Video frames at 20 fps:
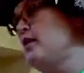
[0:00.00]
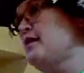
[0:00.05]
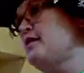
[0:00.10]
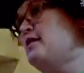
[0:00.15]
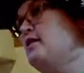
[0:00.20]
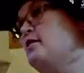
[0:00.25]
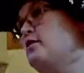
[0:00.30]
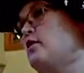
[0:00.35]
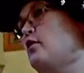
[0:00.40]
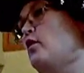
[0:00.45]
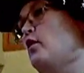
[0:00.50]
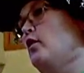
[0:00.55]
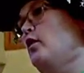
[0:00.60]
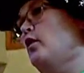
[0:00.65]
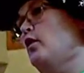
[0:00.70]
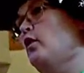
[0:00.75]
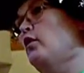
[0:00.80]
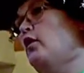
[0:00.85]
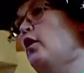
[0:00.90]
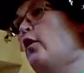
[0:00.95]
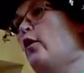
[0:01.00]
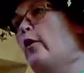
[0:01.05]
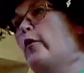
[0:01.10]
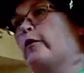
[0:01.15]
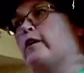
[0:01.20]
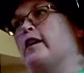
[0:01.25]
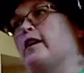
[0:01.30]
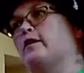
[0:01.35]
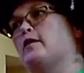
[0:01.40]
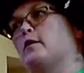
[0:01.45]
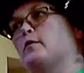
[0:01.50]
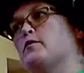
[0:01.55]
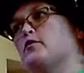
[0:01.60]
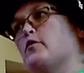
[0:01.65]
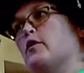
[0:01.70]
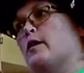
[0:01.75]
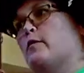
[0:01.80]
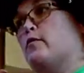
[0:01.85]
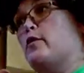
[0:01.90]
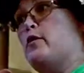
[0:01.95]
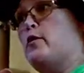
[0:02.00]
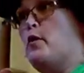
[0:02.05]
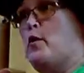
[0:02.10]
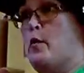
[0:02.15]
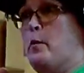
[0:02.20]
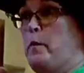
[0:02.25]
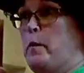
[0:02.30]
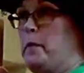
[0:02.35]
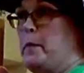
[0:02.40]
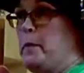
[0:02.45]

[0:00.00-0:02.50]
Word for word: this is called All Kingdoms Rhyme with Home.